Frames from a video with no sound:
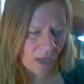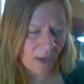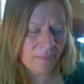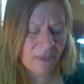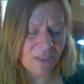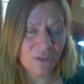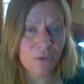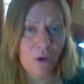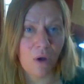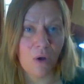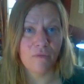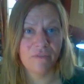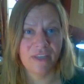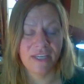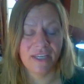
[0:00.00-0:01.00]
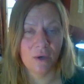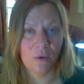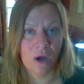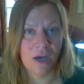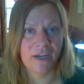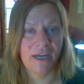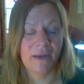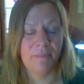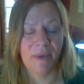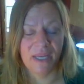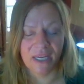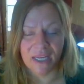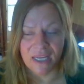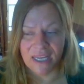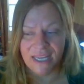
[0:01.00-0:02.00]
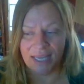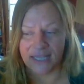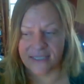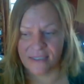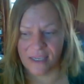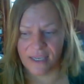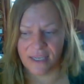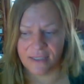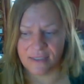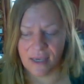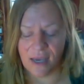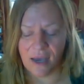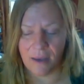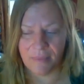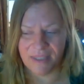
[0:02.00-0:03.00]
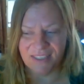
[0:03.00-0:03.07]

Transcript: I'm going to whole video on it, but it's it's um,